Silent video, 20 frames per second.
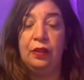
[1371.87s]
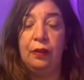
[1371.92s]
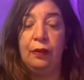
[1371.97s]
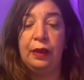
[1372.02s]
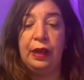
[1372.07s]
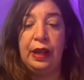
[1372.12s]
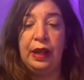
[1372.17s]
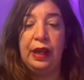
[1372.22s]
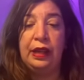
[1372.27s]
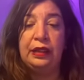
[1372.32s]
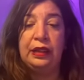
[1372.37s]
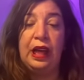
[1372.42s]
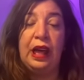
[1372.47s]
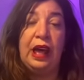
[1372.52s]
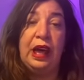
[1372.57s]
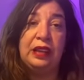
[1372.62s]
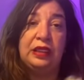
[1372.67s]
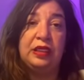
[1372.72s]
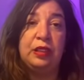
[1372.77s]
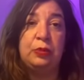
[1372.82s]
okay, that
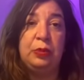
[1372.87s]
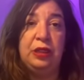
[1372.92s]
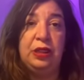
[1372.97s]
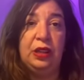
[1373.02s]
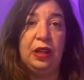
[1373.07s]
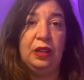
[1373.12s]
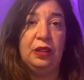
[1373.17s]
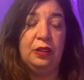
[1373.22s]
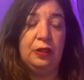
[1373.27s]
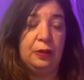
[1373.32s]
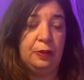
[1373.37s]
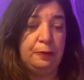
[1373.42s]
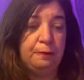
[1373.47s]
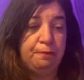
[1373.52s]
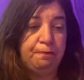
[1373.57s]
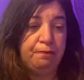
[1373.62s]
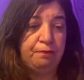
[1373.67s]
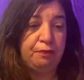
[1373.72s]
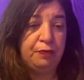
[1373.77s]
has to be done here.